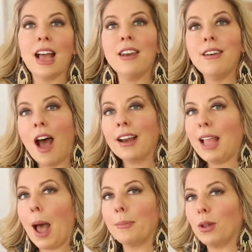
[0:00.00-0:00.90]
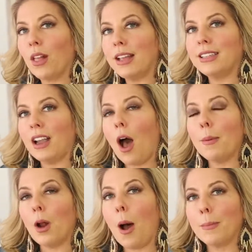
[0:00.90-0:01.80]
and not capitalizing
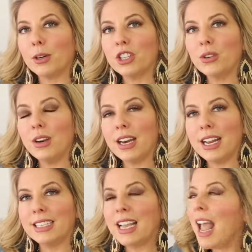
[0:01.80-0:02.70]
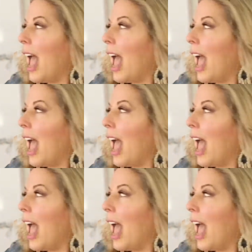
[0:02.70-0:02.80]
on opportunities,